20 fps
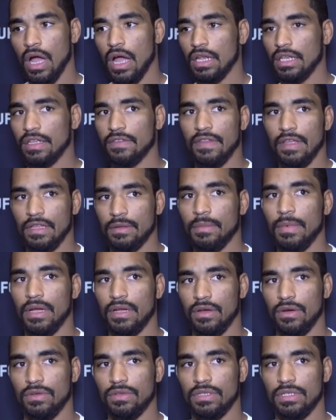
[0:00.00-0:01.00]
I leave that to my
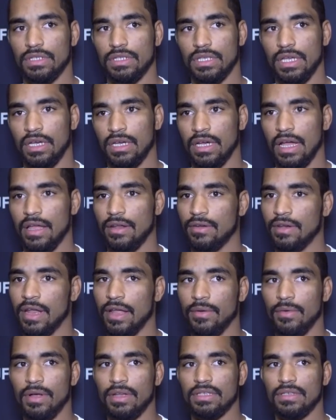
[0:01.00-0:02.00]
coaches. Uh, I don't
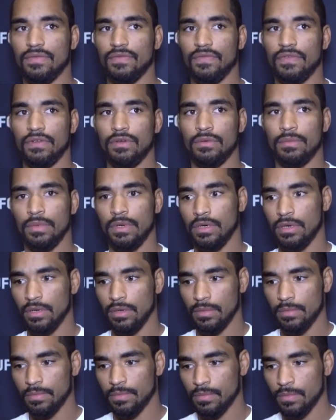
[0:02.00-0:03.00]
like watching film.
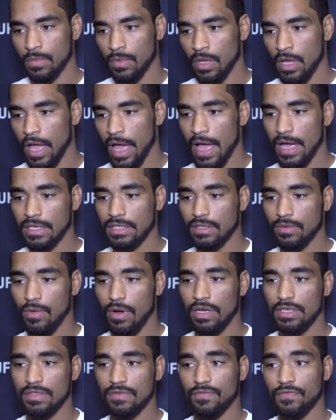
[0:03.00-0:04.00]
Um, I actually
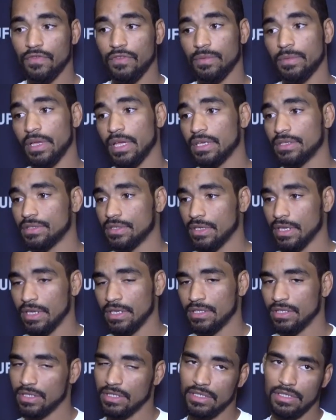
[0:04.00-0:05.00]
watched some film yesterday
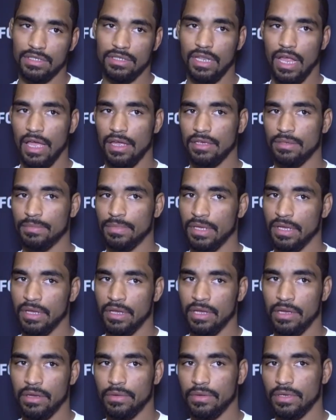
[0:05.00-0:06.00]
just to like be
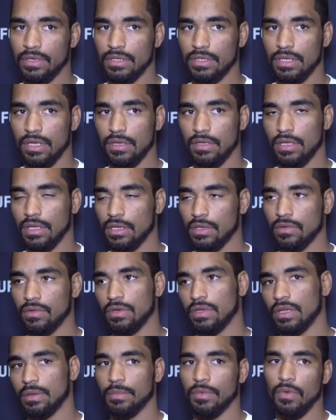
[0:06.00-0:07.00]
curious. I was like, you know,
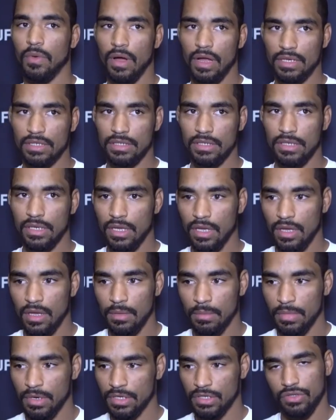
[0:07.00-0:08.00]
let me watch it.
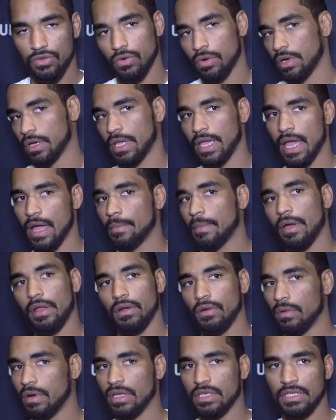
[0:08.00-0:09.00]
But during camp, I
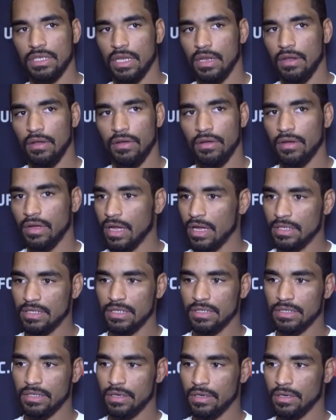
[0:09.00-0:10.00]
don't watch it at all. I
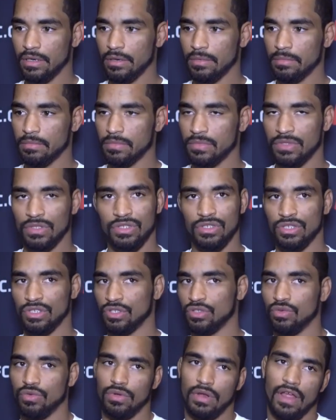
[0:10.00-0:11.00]
just um
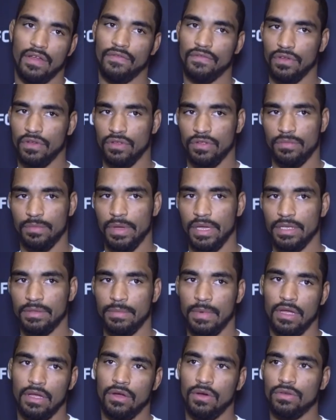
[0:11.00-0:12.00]
just do what I feel is best.
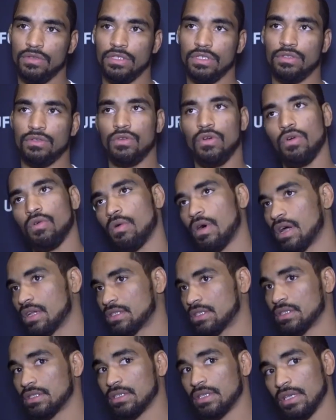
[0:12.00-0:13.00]
My coaches go
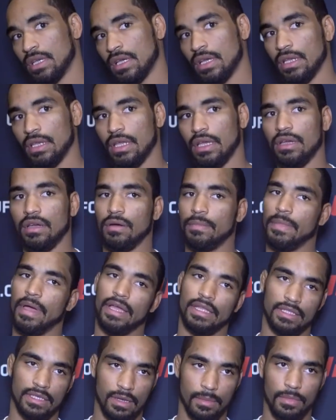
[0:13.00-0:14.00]
watch it. They come
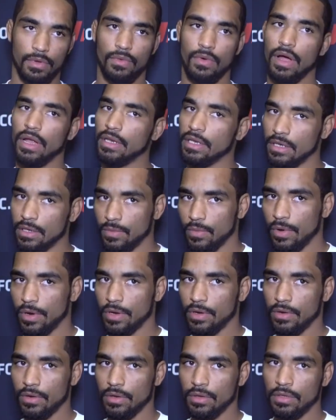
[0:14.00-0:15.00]
back, tell me what I need to
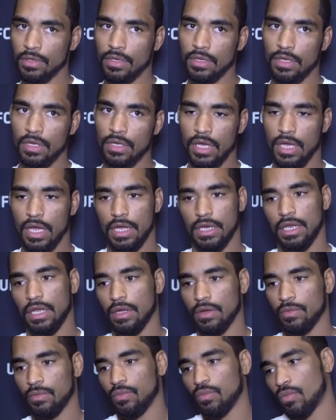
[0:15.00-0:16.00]
work on, and
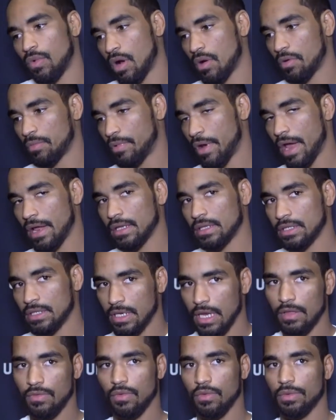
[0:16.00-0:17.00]
then while we're practicing,
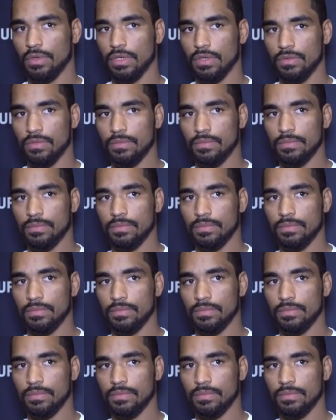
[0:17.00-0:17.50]
that's what we do.